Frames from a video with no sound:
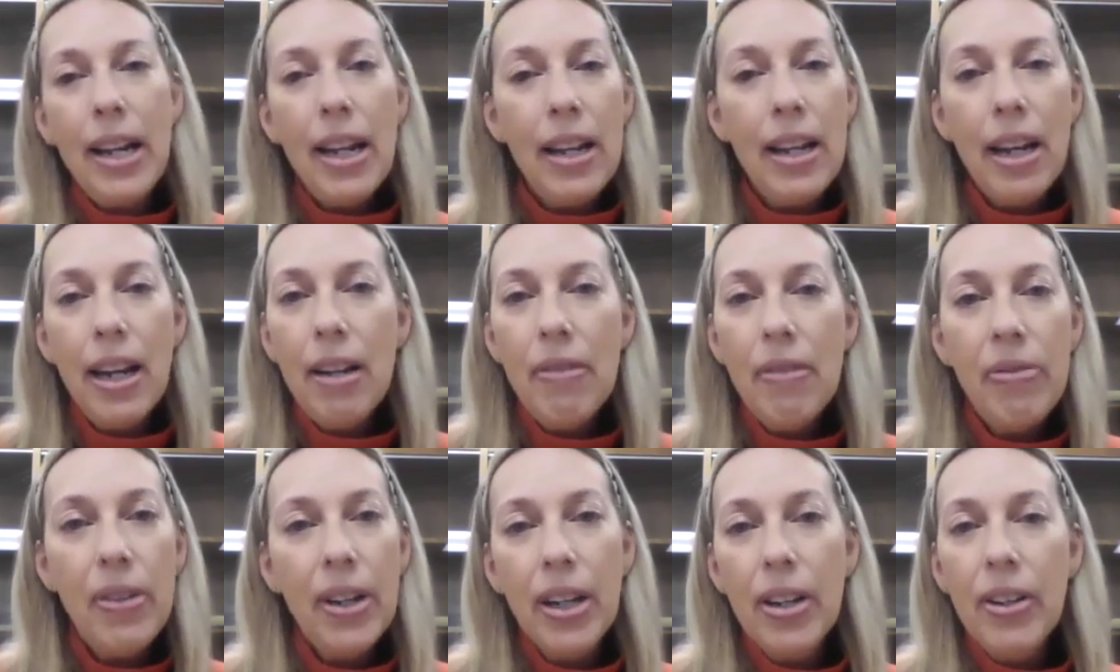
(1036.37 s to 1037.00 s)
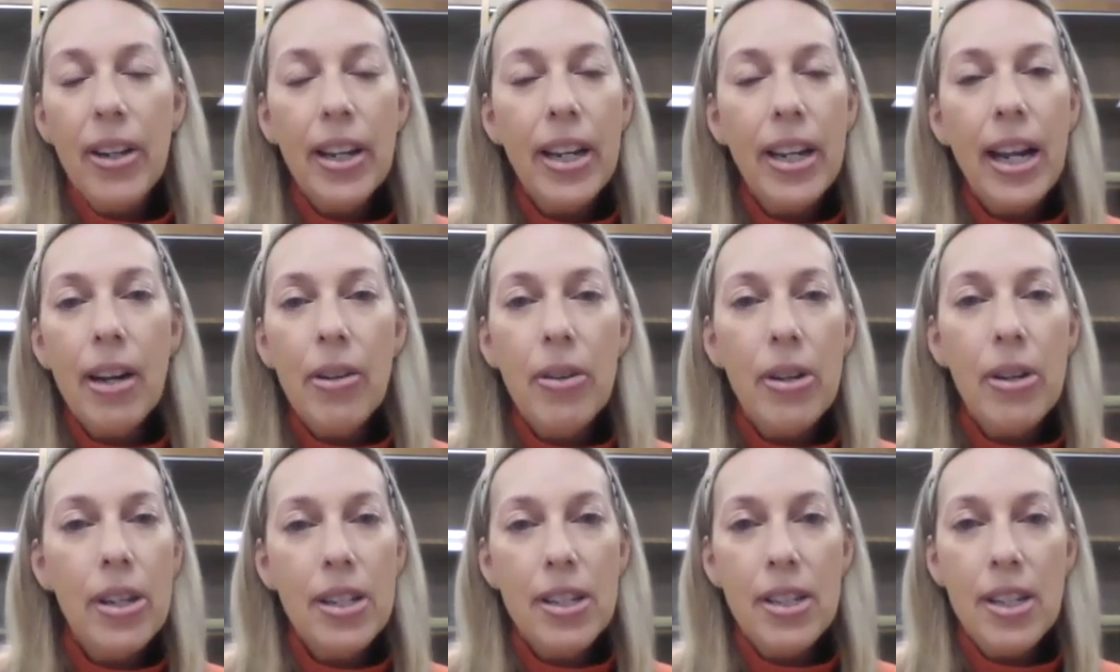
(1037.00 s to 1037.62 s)
I figured it
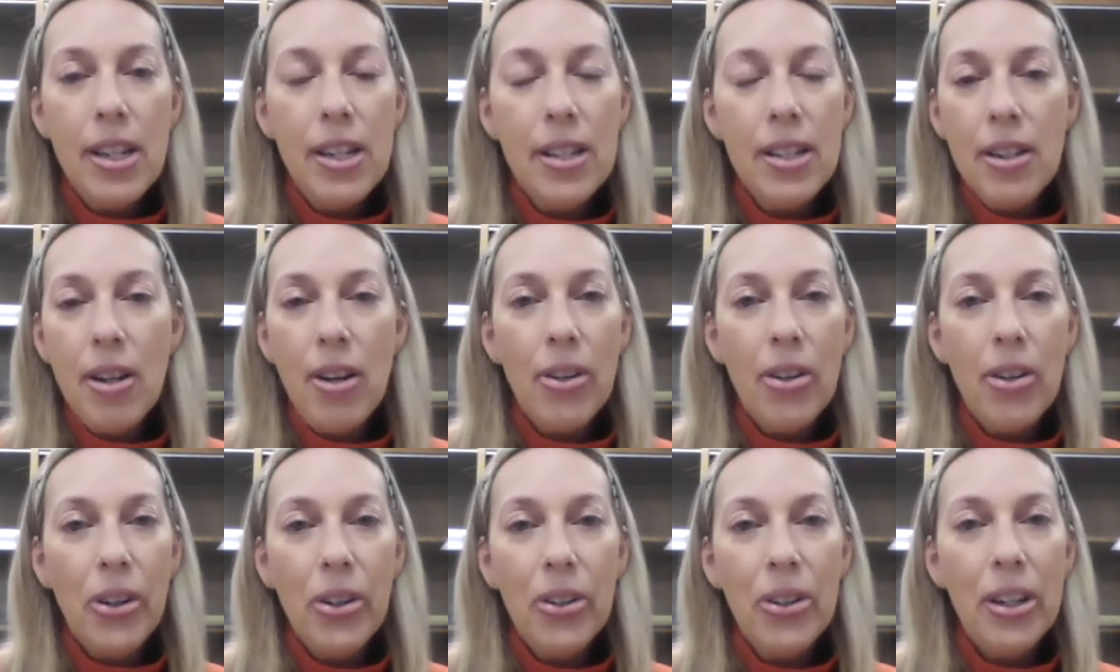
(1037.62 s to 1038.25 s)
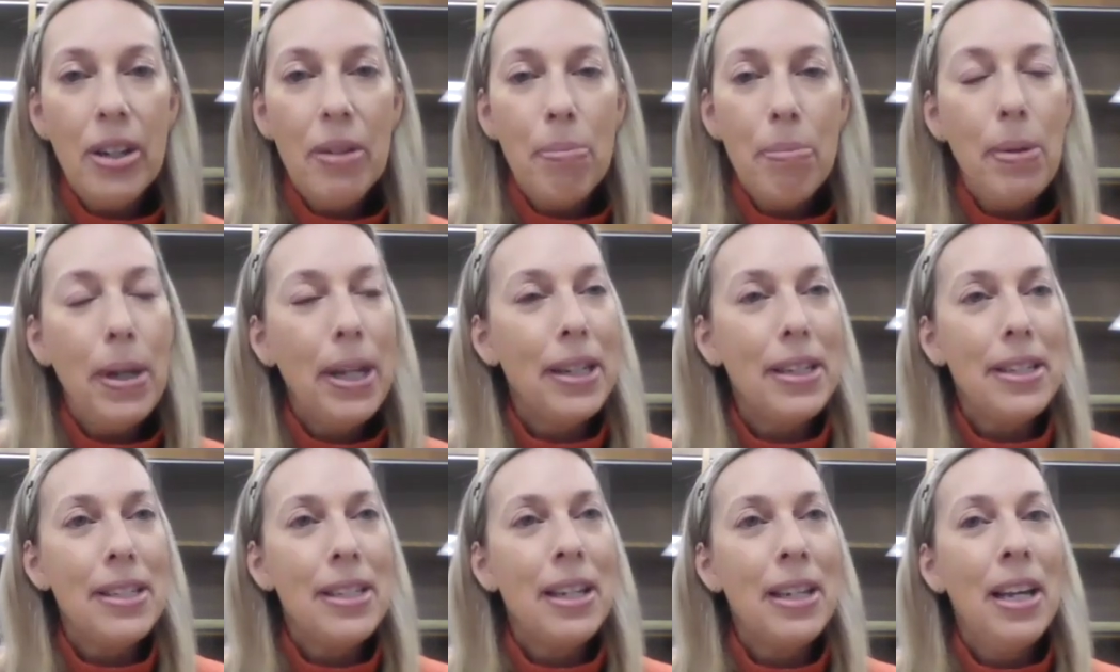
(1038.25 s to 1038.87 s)
out and it's all good,
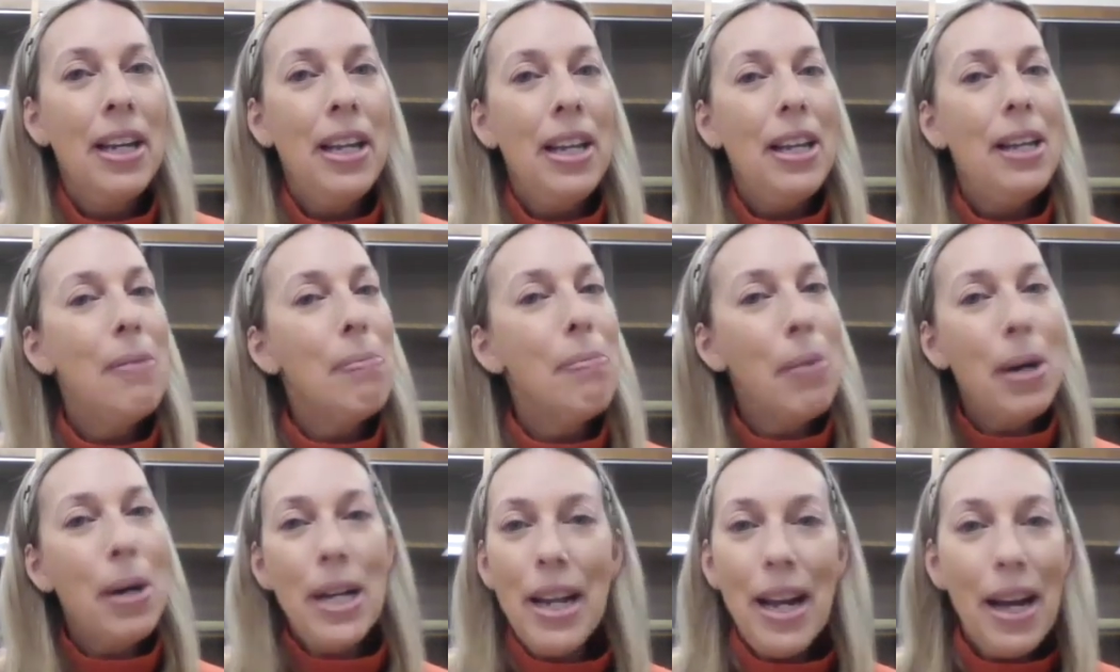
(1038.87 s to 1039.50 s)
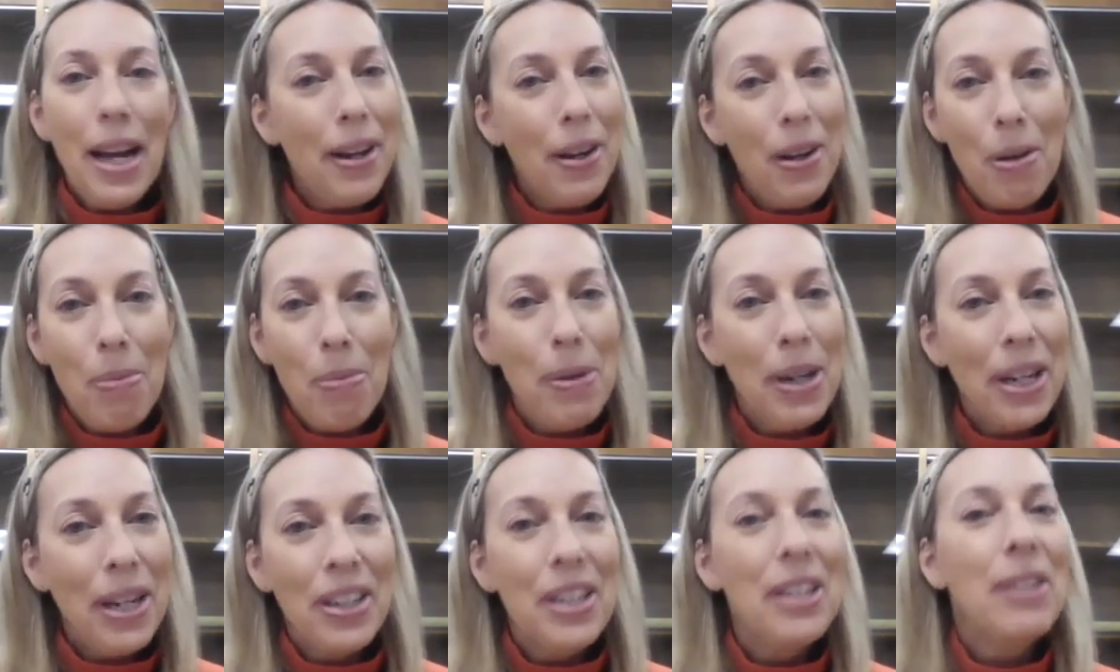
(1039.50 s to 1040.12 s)
because it might not all
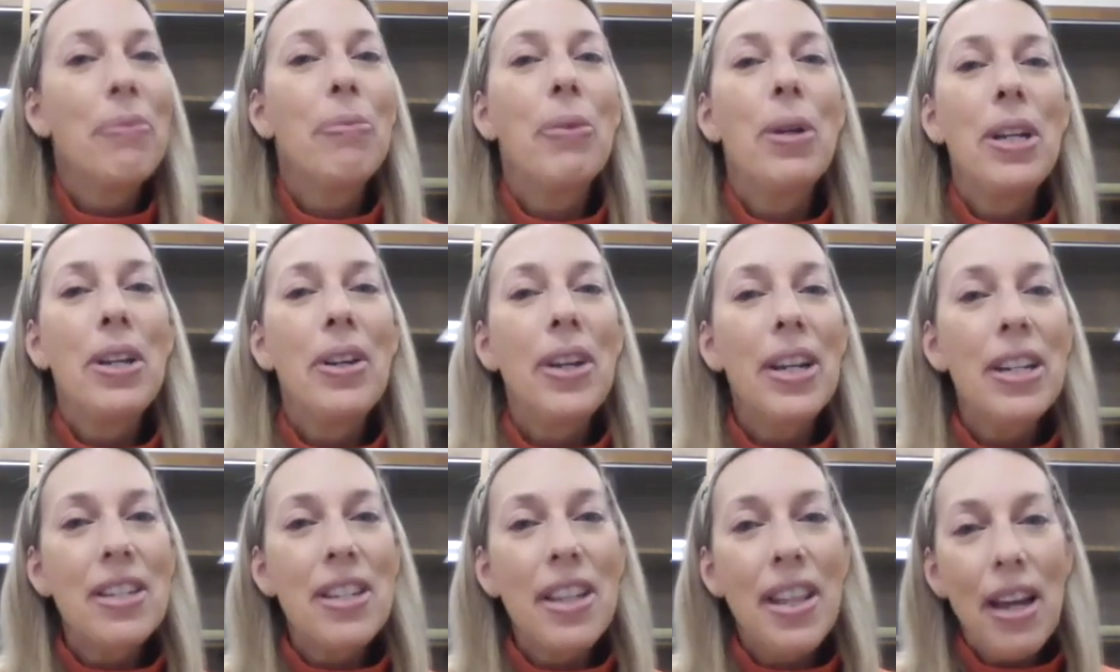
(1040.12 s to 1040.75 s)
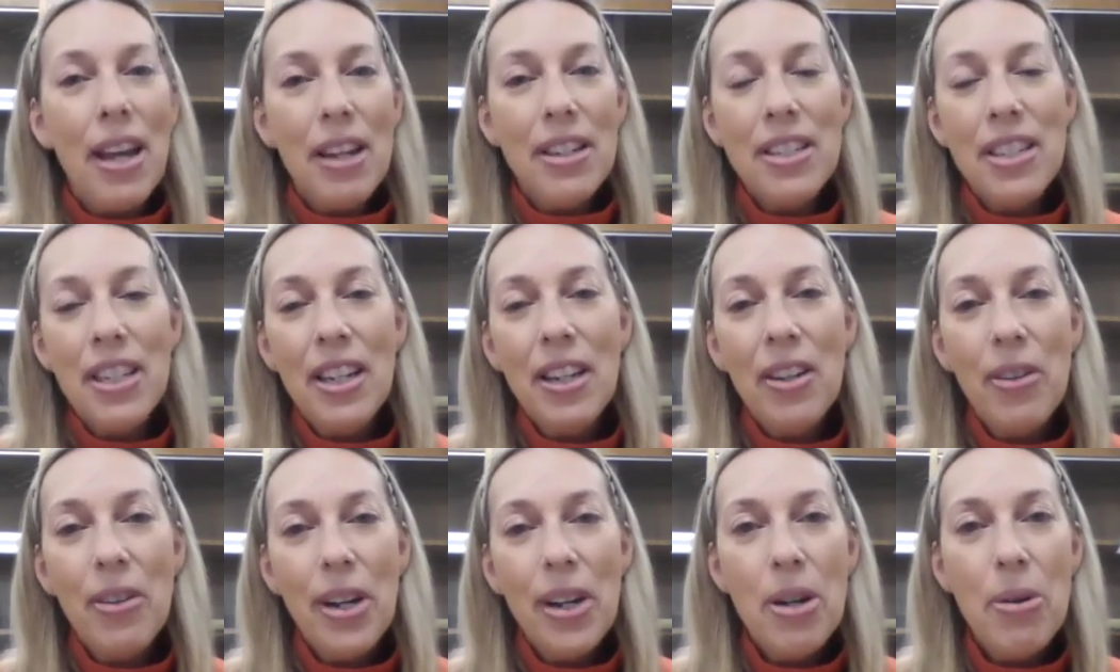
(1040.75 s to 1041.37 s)
be good when you get to that
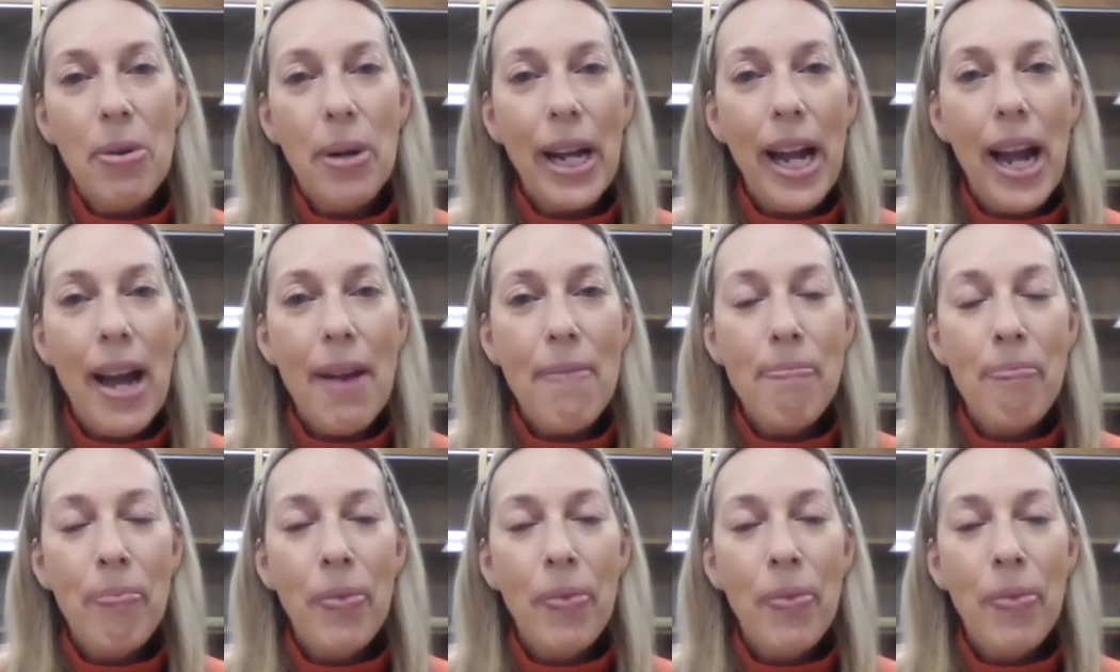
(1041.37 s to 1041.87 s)
scenario again.